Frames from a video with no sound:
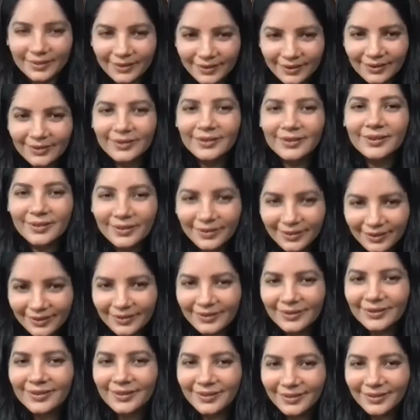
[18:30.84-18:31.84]
valuable
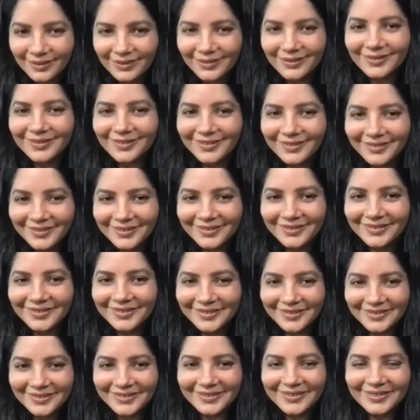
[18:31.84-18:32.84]
contributor to our
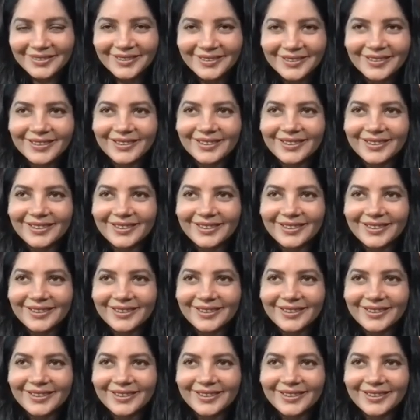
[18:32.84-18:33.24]
business. And